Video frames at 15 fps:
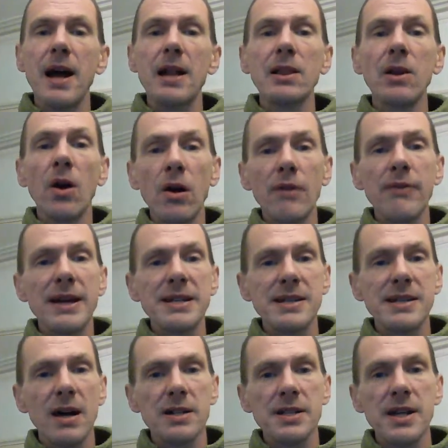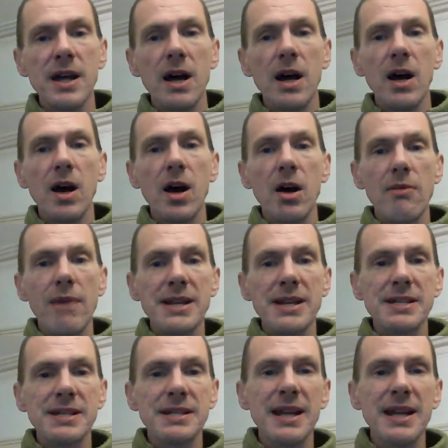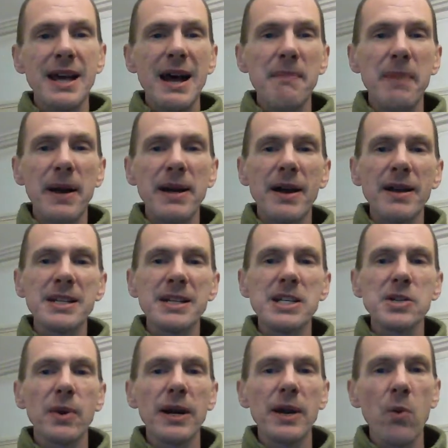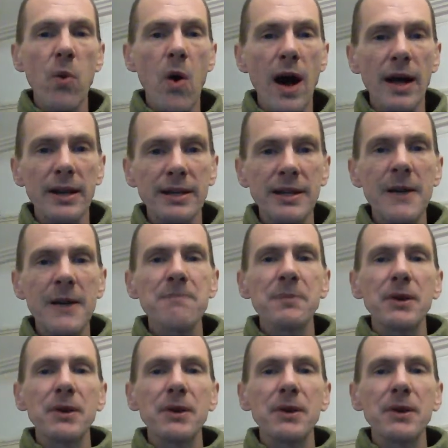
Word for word: a lot of SRs are arrested. By 1921,